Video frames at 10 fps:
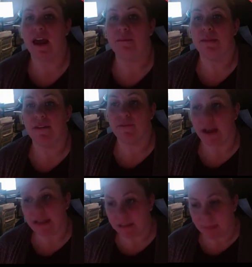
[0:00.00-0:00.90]

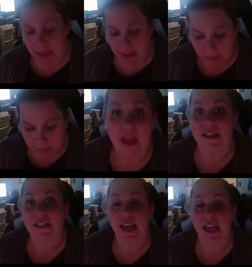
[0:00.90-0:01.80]
nephrectomy. In
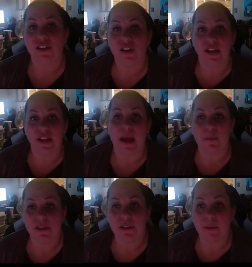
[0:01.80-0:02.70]
this case, they're going to
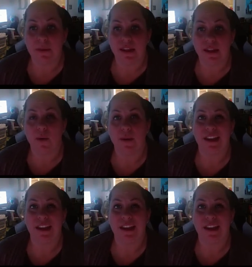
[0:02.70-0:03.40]
laparoscopically go in,